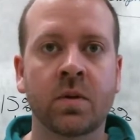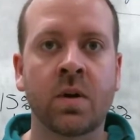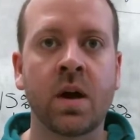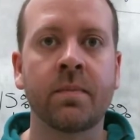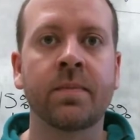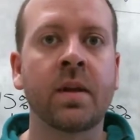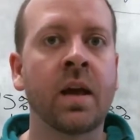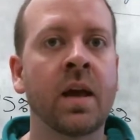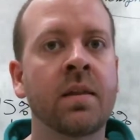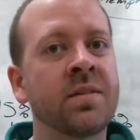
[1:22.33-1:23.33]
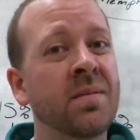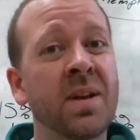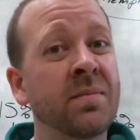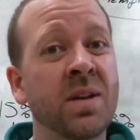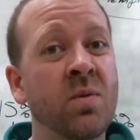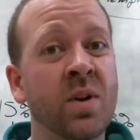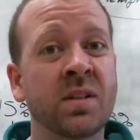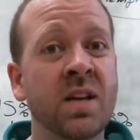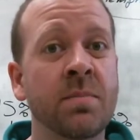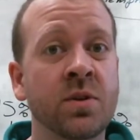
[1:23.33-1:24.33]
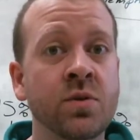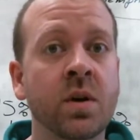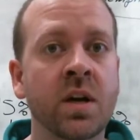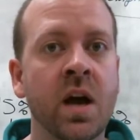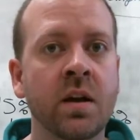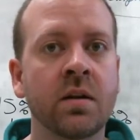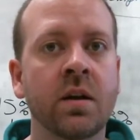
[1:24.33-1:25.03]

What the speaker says: Okay, and sometimes they won't accept the shortcut.